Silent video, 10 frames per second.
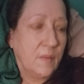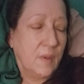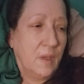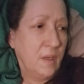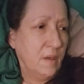
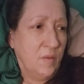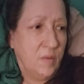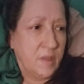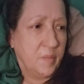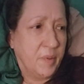I don't know
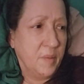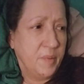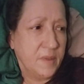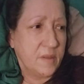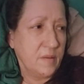what the
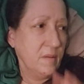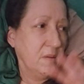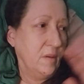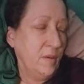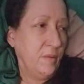purpose,
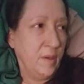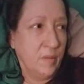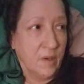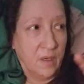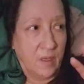who they were,